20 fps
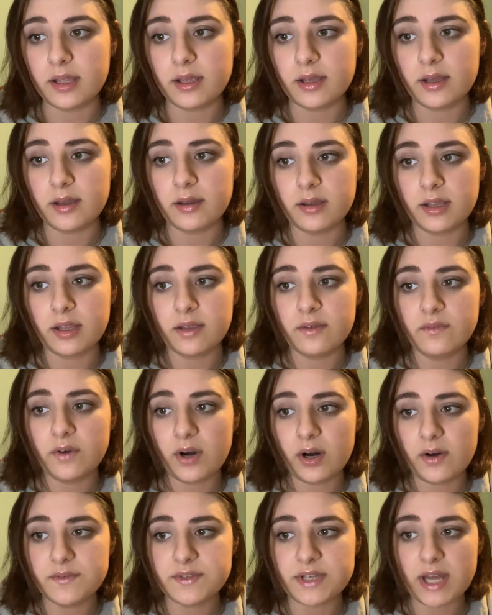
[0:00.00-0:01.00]

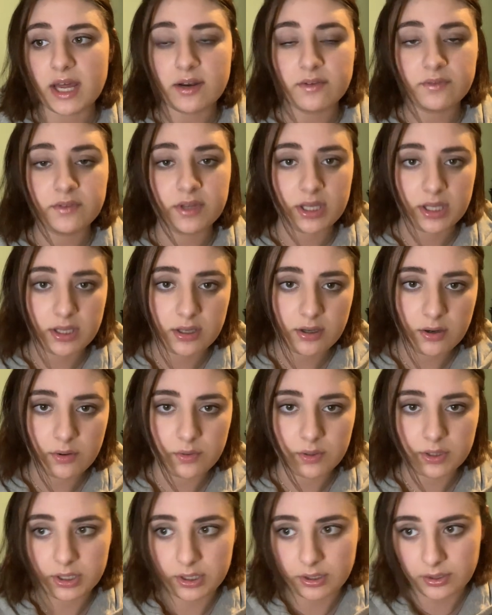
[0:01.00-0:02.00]
evolves out of the ego
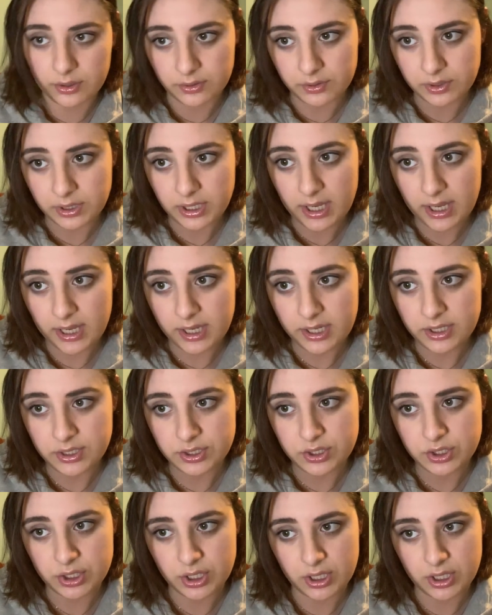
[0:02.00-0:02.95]
in the early age.